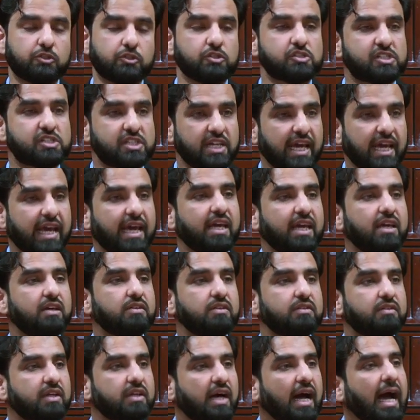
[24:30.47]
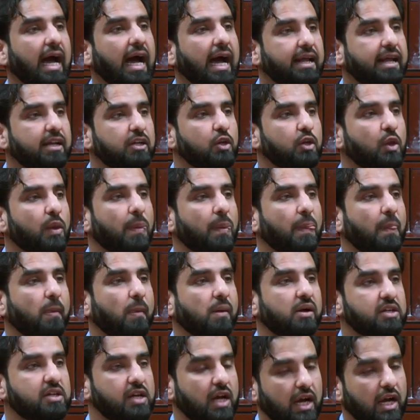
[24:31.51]
To say that
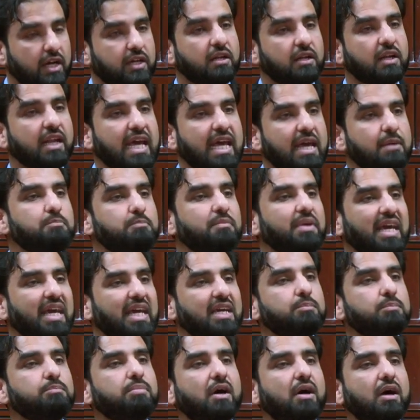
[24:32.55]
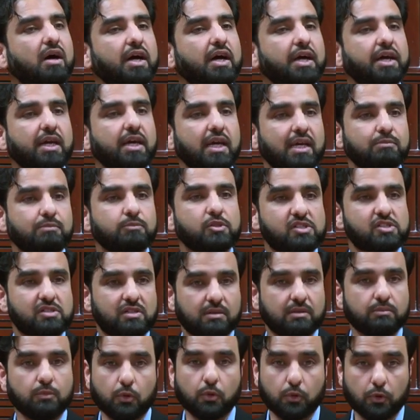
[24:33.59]
a claim made by a
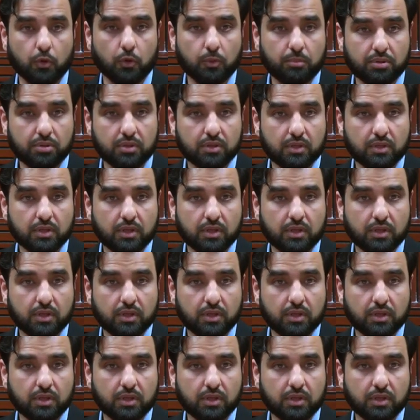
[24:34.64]
Muslim group